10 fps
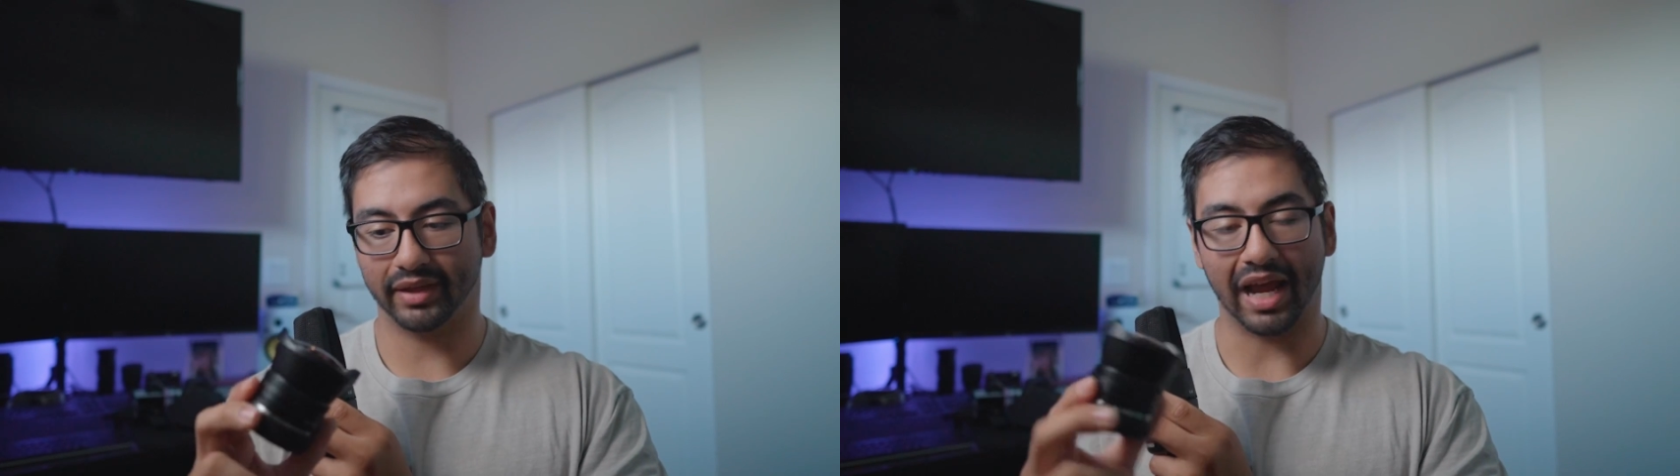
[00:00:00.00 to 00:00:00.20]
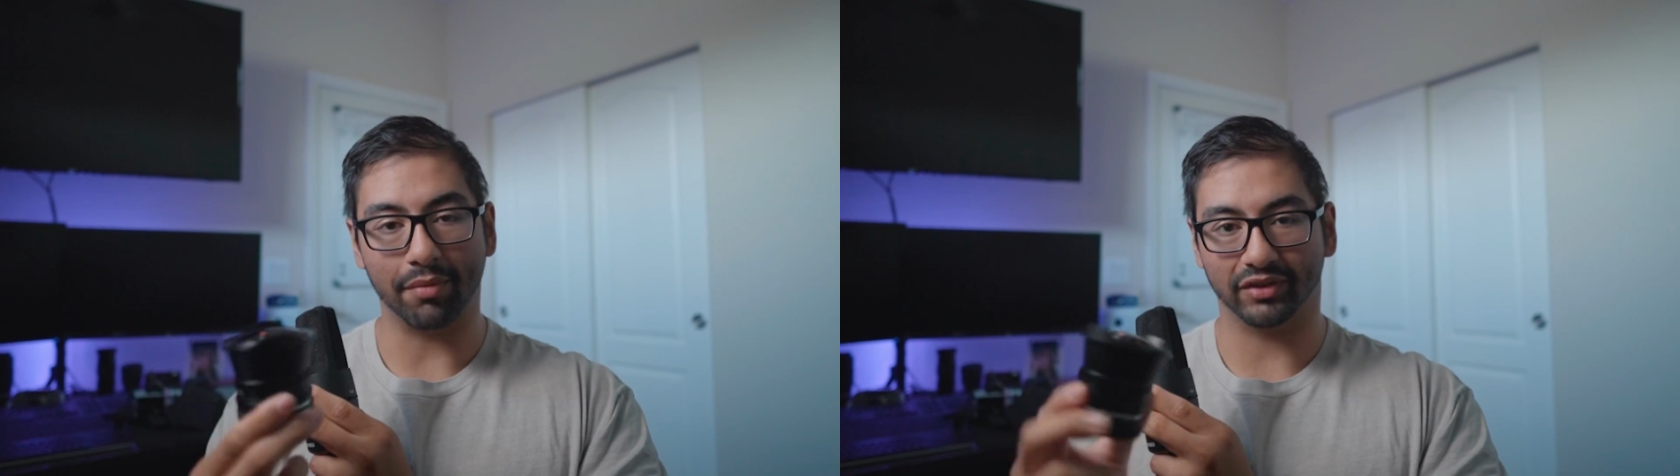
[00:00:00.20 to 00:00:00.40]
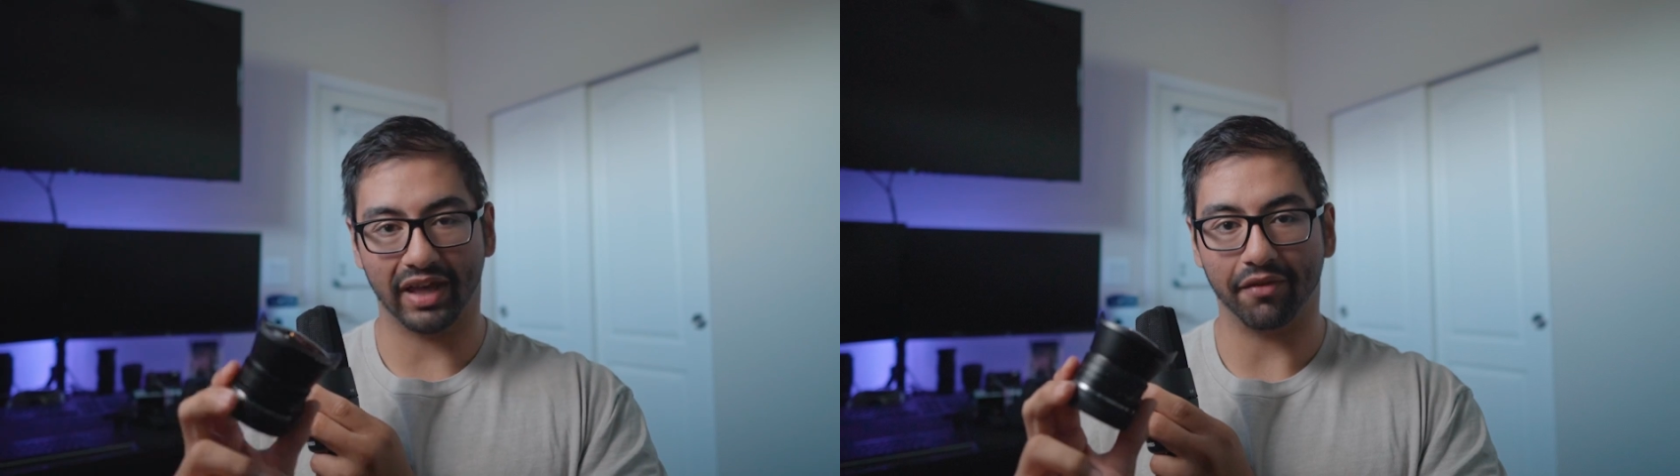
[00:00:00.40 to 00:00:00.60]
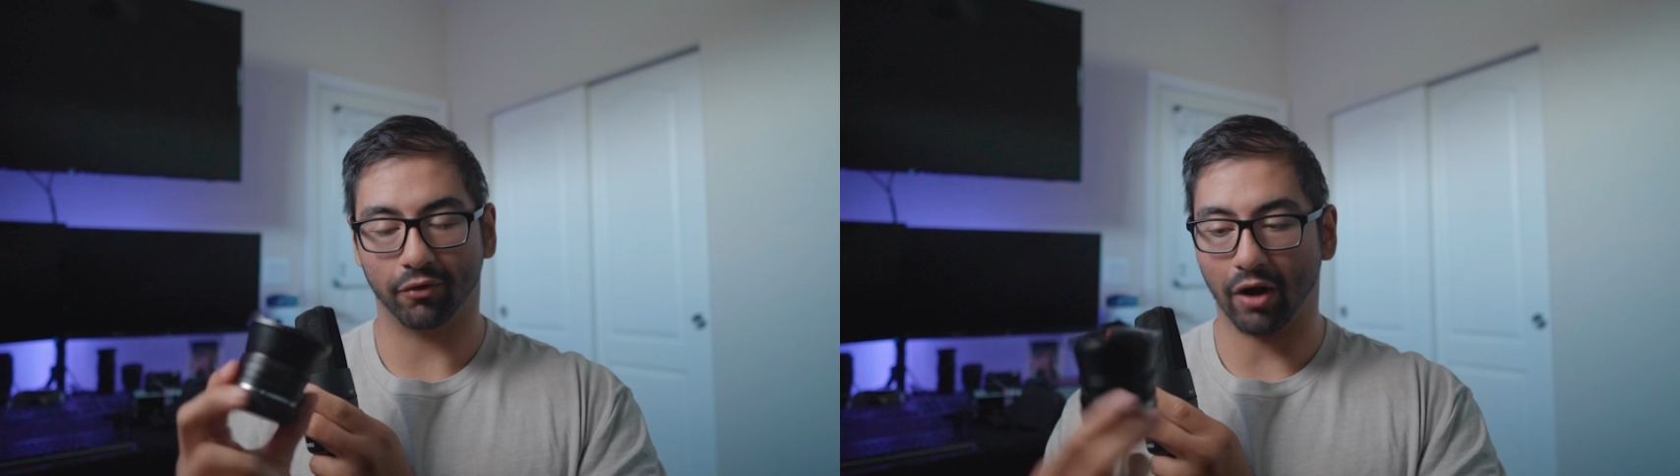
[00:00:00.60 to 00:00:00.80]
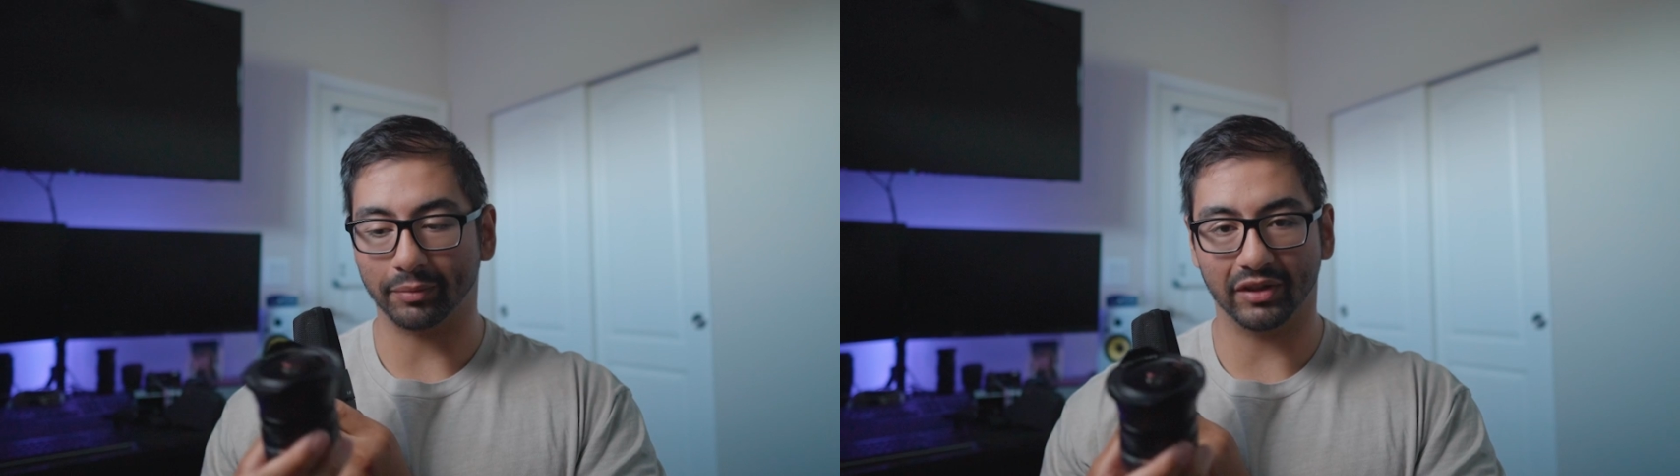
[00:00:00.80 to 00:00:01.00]
cameras that have
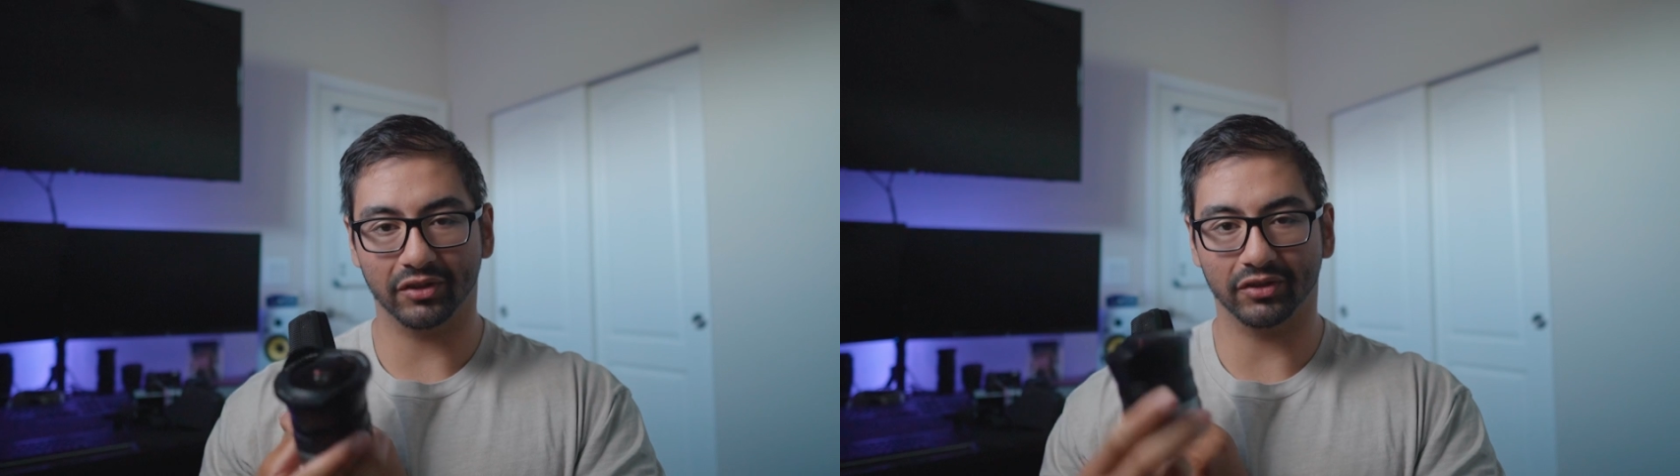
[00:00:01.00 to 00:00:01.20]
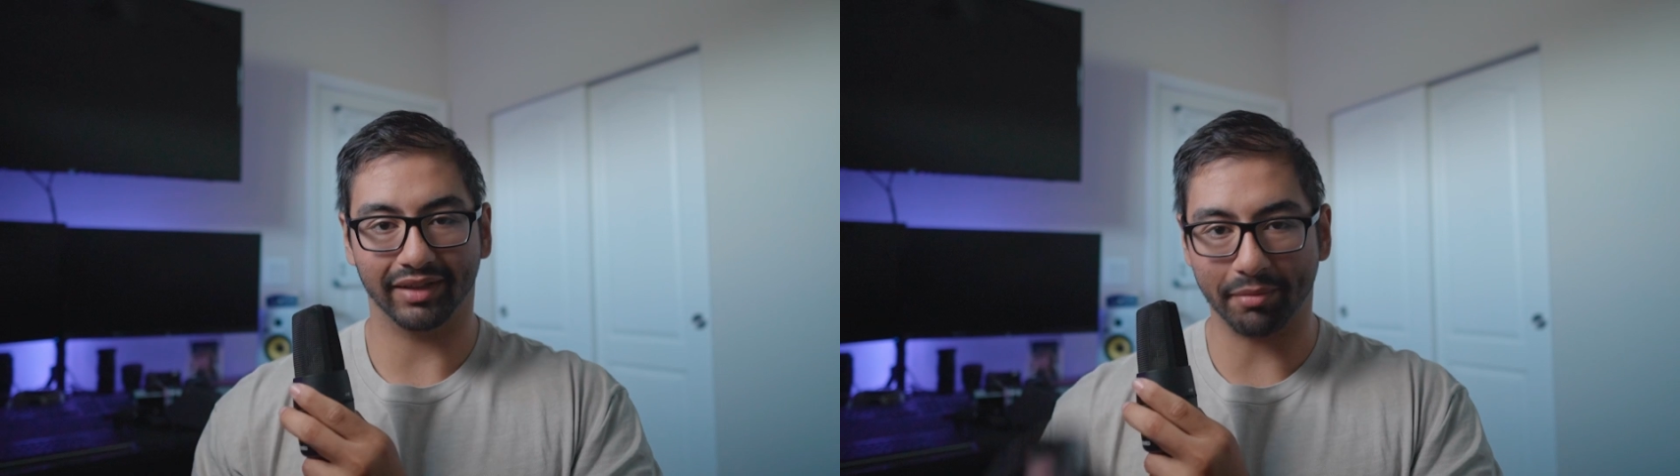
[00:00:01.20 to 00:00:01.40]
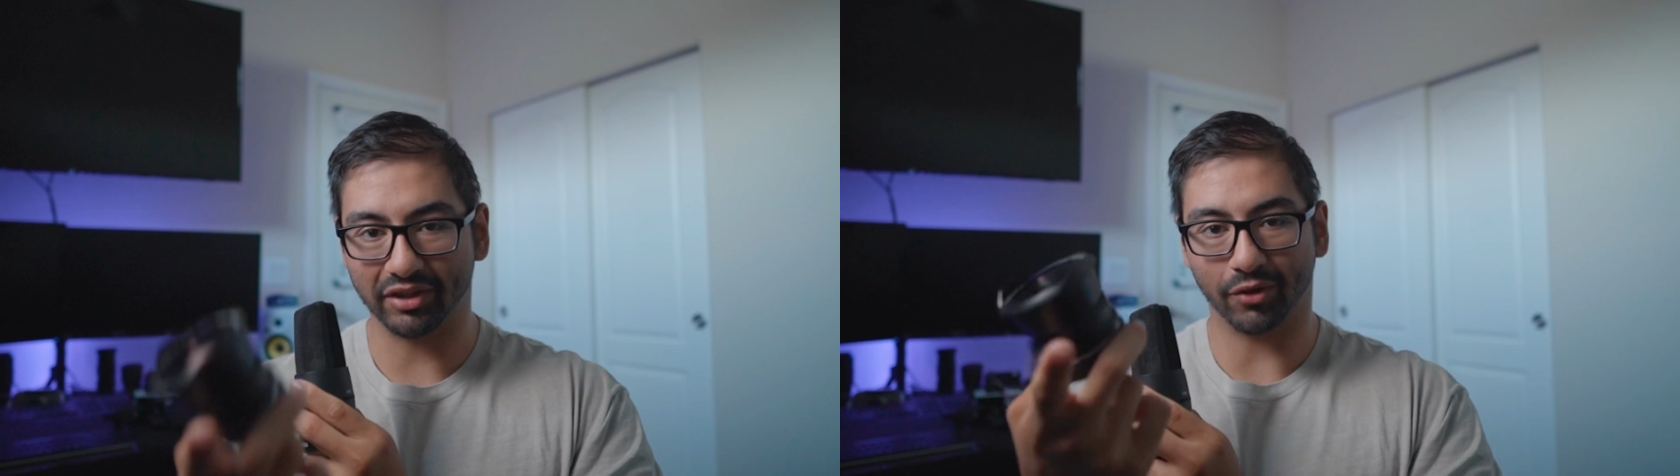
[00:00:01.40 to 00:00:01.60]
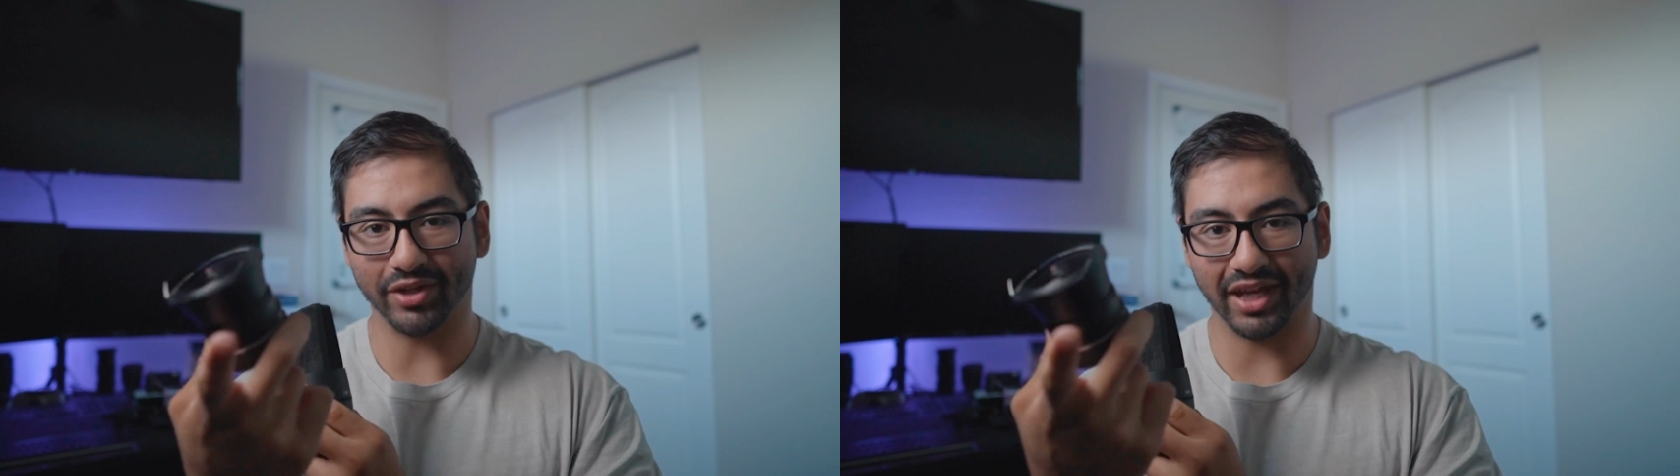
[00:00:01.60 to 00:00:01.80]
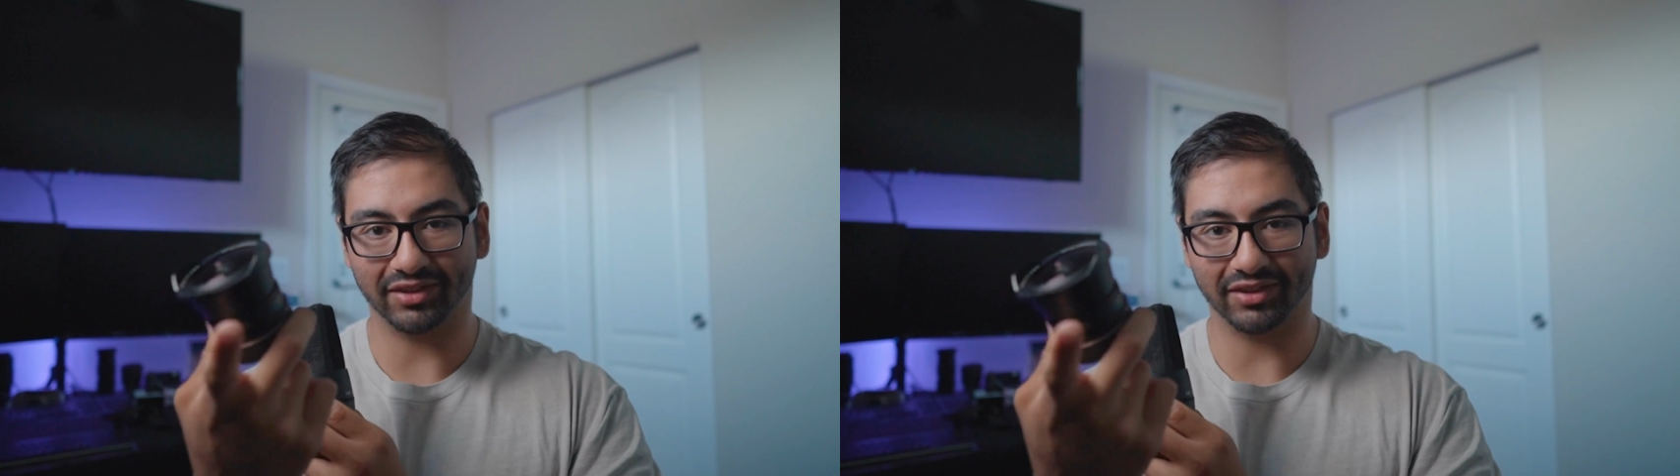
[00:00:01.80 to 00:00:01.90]
crop sensors like my Sony